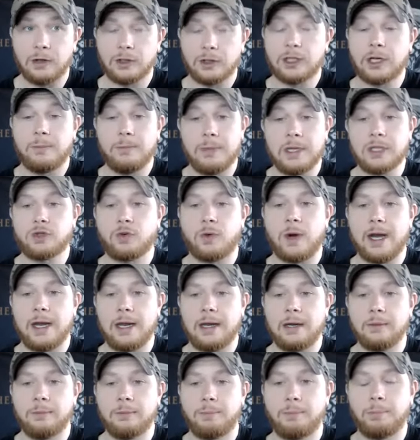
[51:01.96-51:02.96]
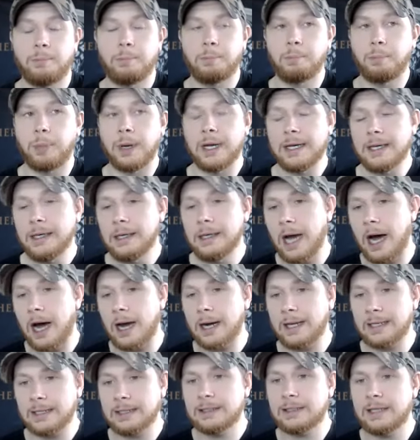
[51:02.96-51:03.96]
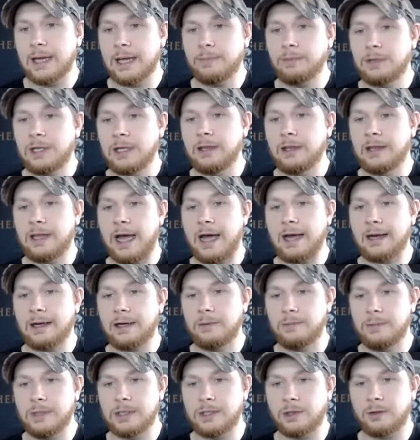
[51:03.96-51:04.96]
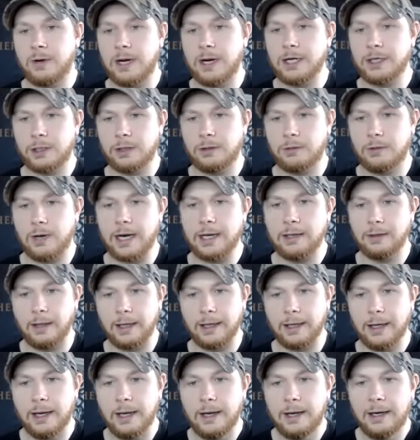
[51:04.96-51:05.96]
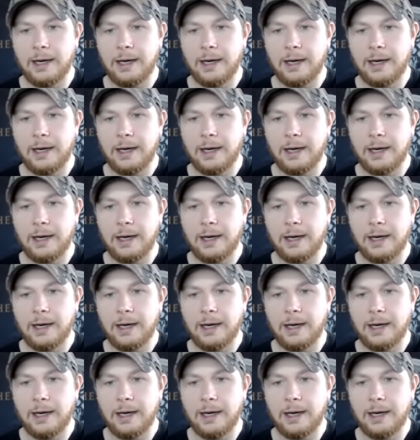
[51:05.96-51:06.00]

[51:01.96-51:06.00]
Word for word: else commiserating, but not accepting that commiseration, right? Like